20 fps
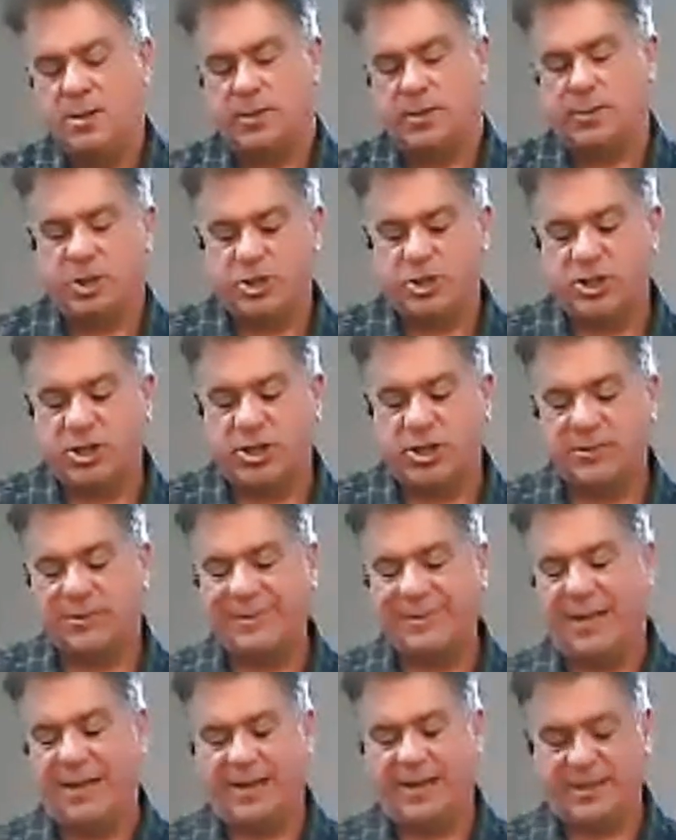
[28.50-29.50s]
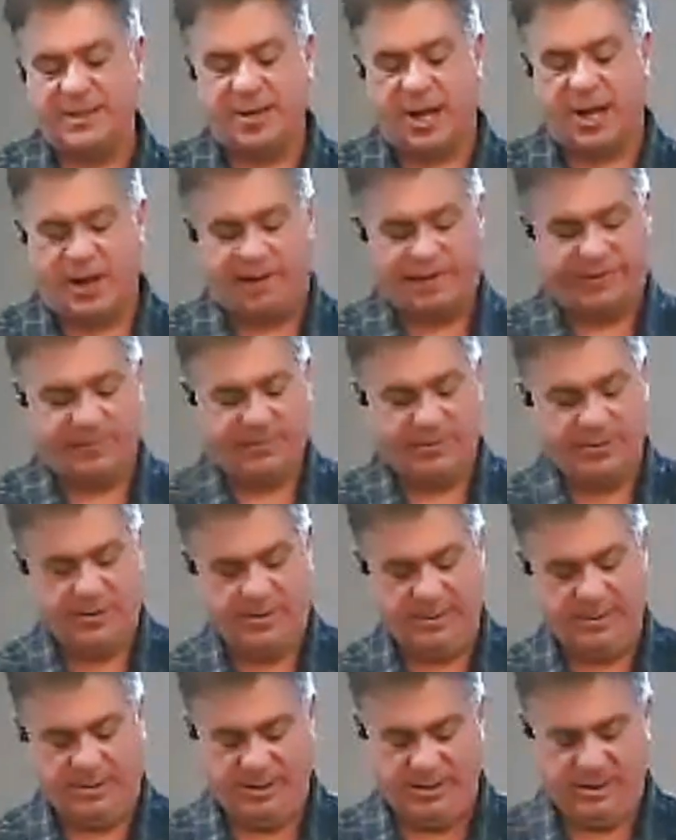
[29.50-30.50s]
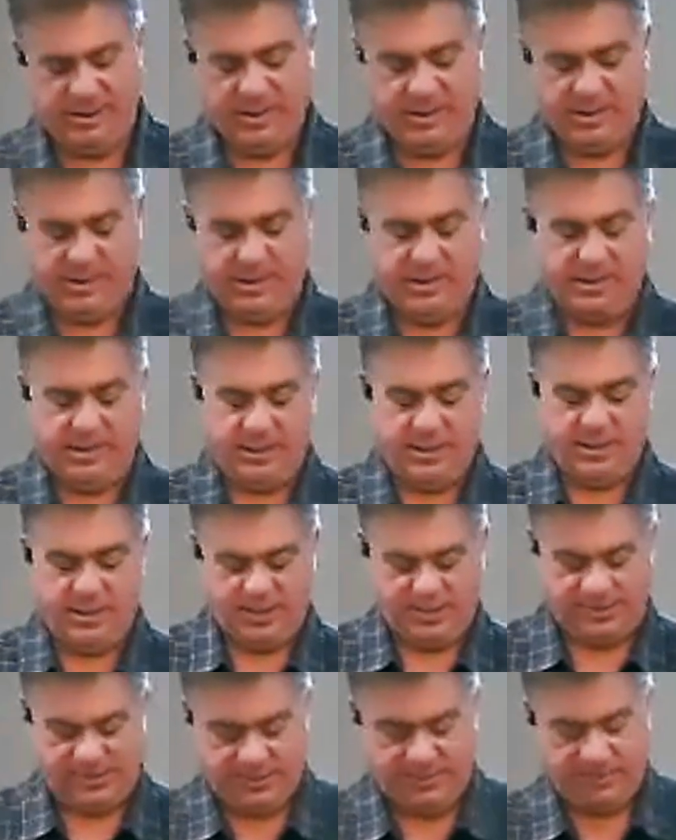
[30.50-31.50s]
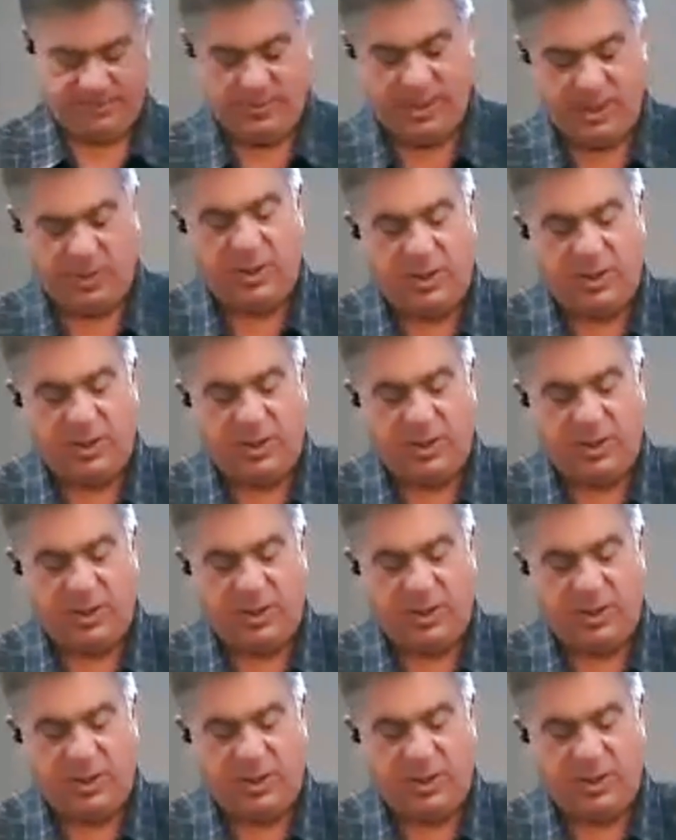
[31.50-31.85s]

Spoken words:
I'm going to take this off. A